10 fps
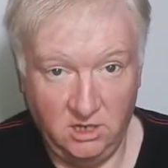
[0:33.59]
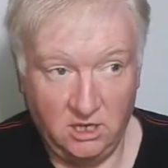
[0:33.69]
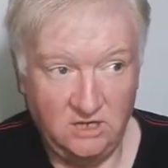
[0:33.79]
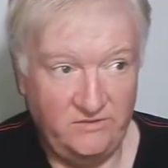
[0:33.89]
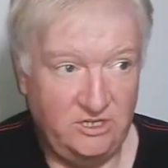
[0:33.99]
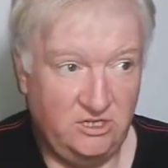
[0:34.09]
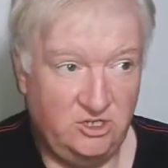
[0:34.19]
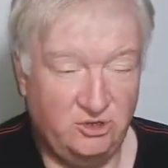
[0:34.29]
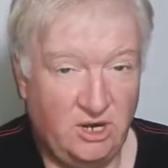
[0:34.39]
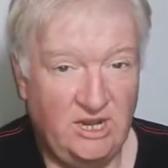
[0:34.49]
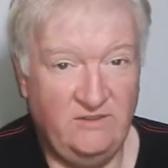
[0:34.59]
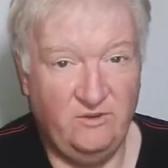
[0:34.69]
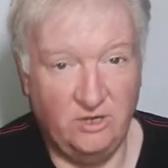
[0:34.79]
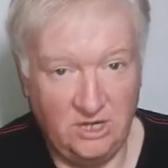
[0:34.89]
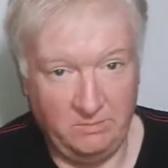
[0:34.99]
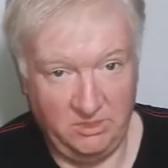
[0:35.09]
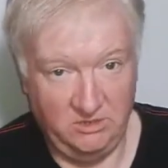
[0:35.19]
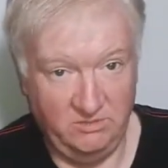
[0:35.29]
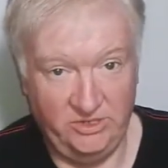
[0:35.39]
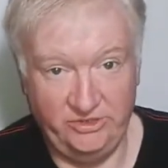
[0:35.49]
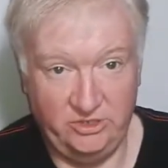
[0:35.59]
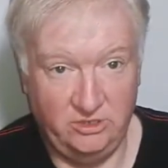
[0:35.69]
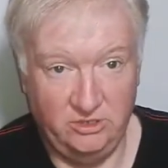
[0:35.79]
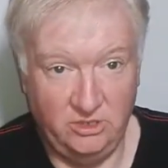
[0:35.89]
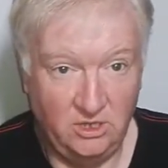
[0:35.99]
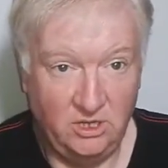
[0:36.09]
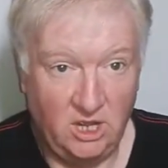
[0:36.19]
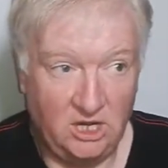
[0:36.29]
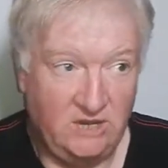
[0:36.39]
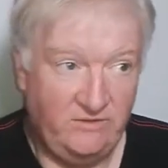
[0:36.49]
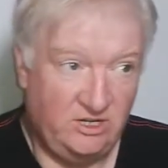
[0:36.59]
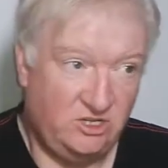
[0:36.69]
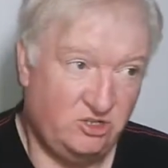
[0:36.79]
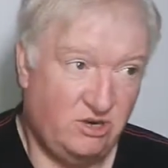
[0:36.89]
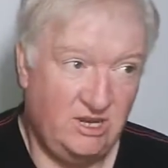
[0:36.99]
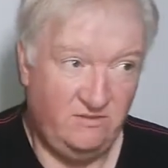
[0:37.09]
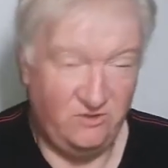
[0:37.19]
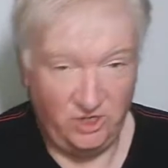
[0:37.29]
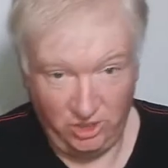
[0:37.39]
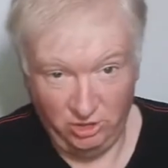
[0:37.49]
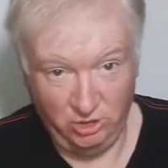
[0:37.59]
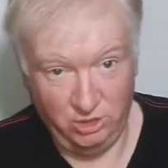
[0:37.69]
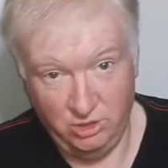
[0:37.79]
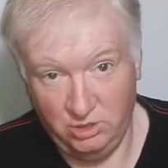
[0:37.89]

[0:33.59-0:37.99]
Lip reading: I'll give it a try for a couple of months. I'll give it a try for a year.